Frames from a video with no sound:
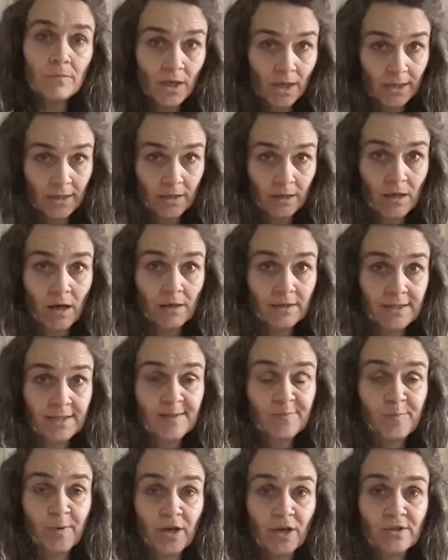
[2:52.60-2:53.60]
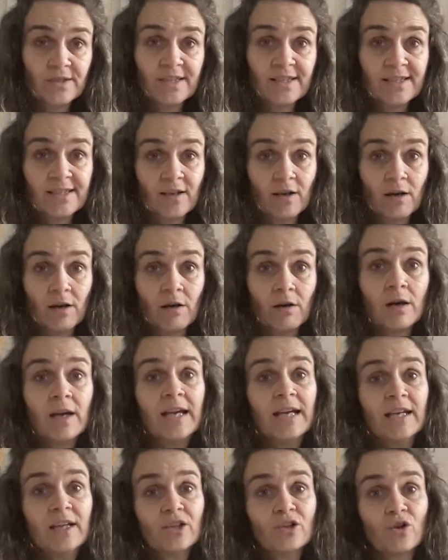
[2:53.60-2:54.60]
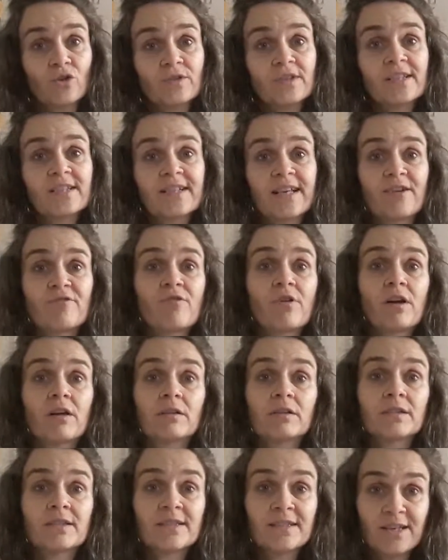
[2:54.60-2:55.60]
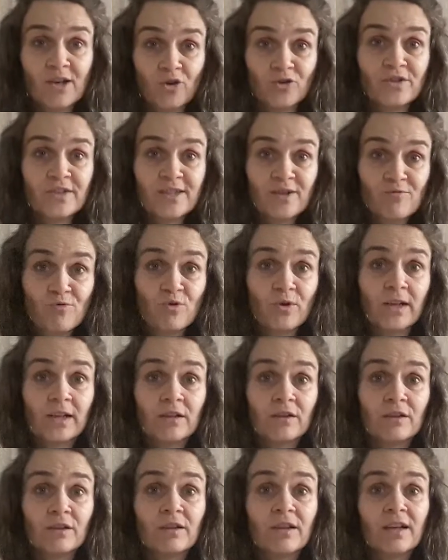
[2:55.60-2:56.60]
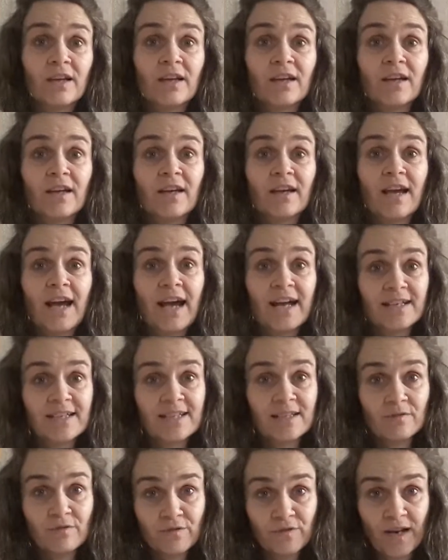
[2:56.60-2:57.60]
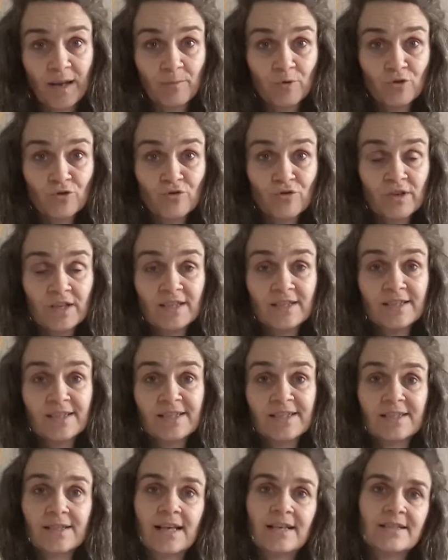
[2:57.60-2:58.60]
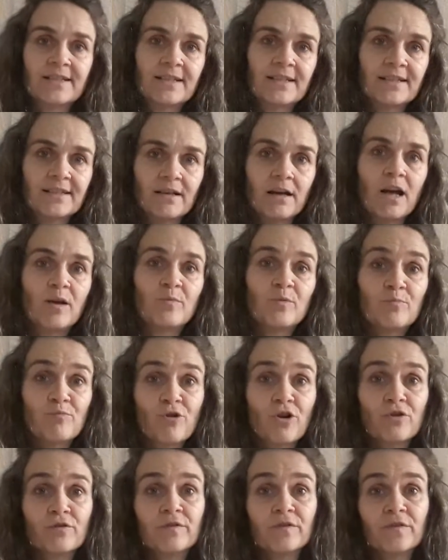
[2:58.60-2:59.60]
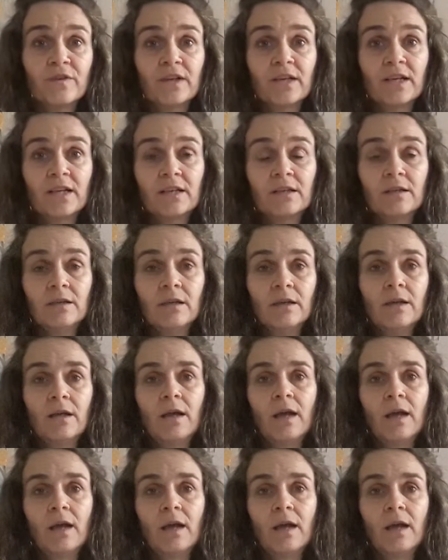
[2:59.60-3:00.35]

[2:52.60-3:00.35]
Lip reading: a gut dysbiosis are non-steroidal anti-inflammatories. That's things like ibuprofen,